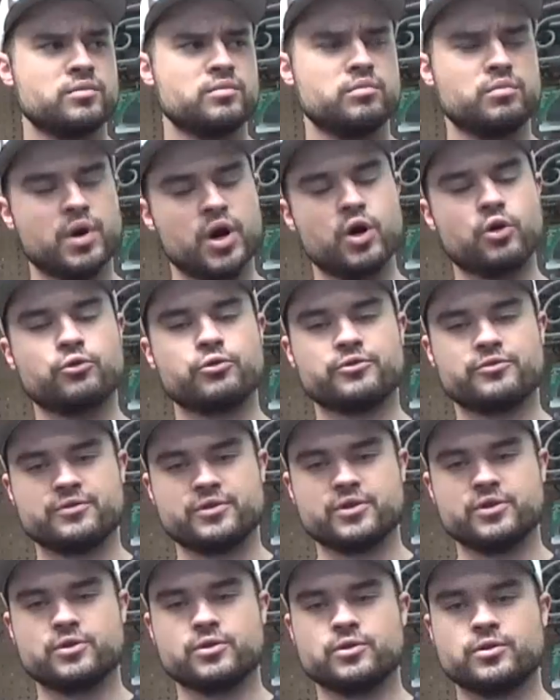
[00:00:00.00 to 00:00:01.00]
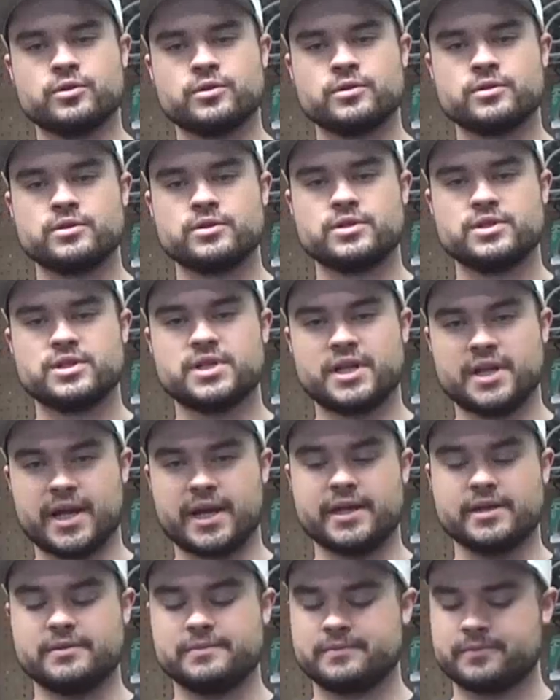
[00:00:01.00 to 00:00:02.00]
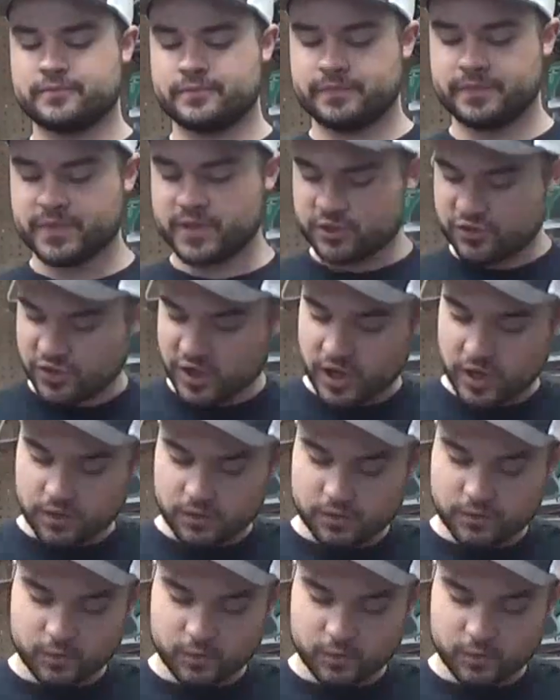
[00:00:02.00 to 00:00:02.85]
bow review tonight. So,